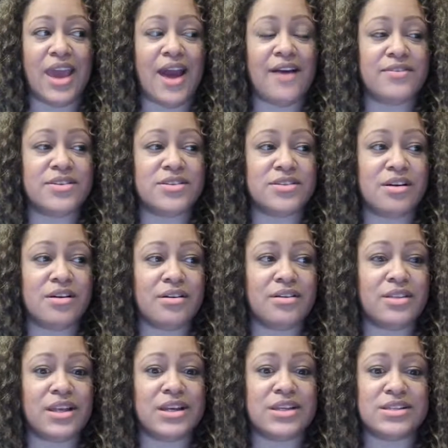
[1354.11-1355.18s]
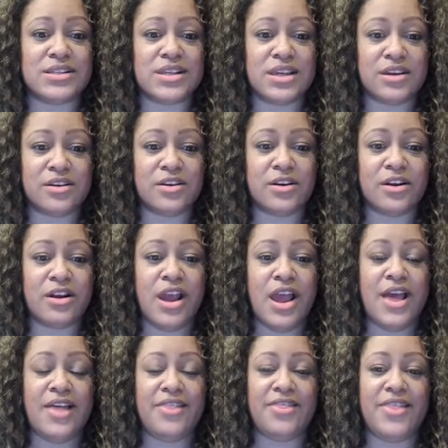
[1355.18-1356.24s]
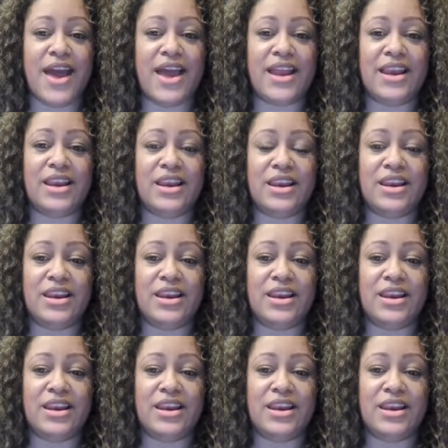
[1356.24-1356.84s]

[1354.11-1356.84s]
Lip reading: avatar that is here that